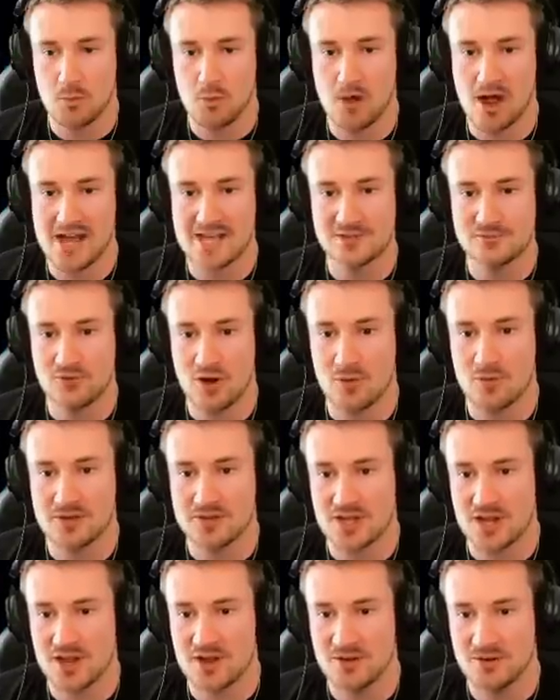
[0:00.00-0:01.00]
What is wrong
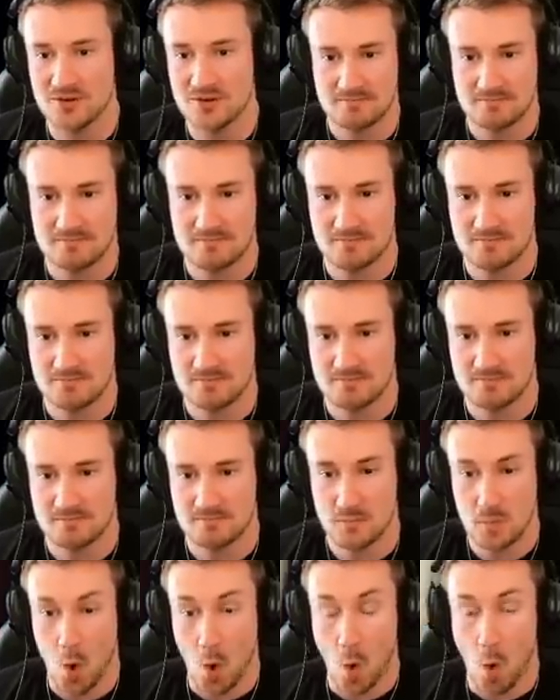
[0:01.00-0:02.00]
with you?
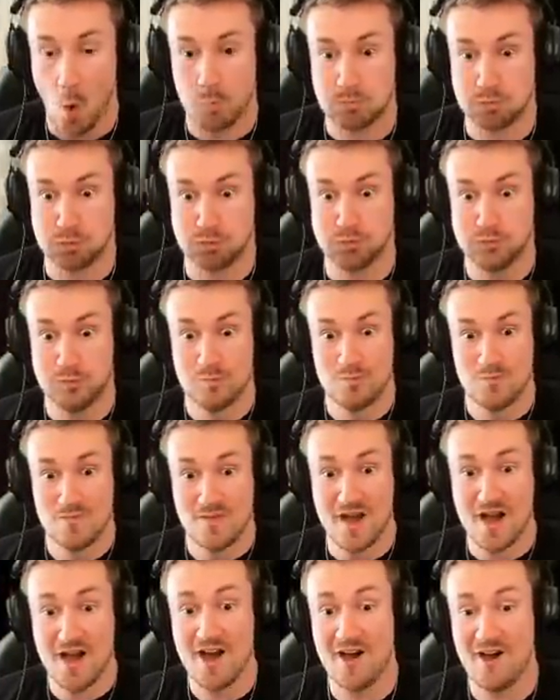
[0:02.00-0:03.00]

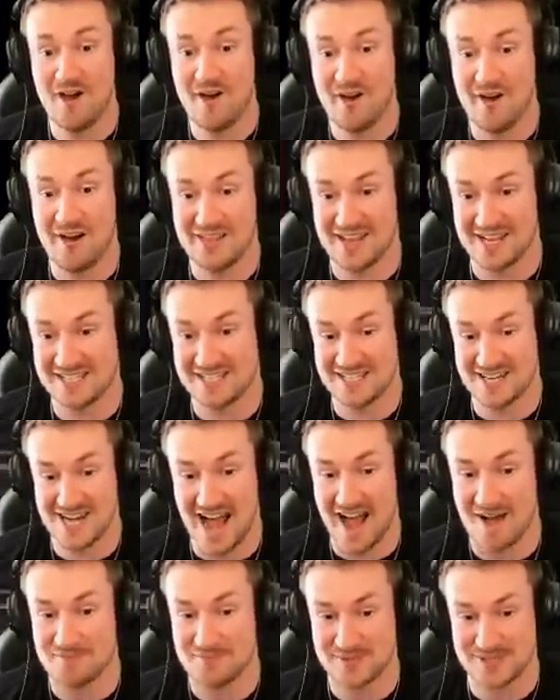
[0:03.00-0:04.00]
That did
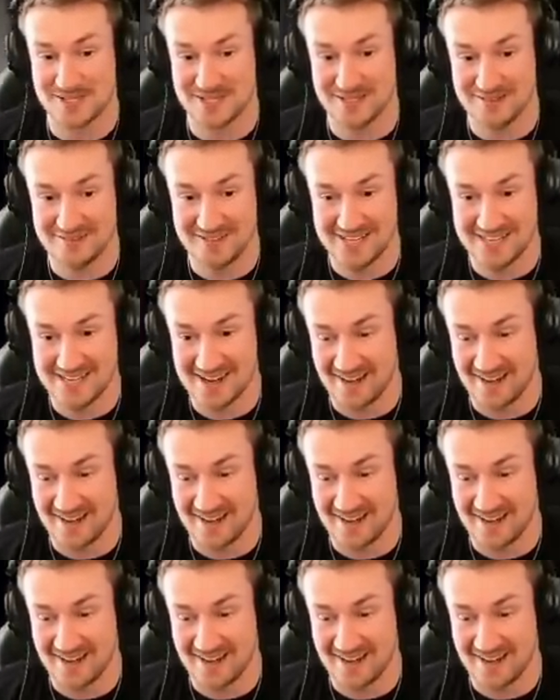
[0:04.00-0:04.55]
absolutely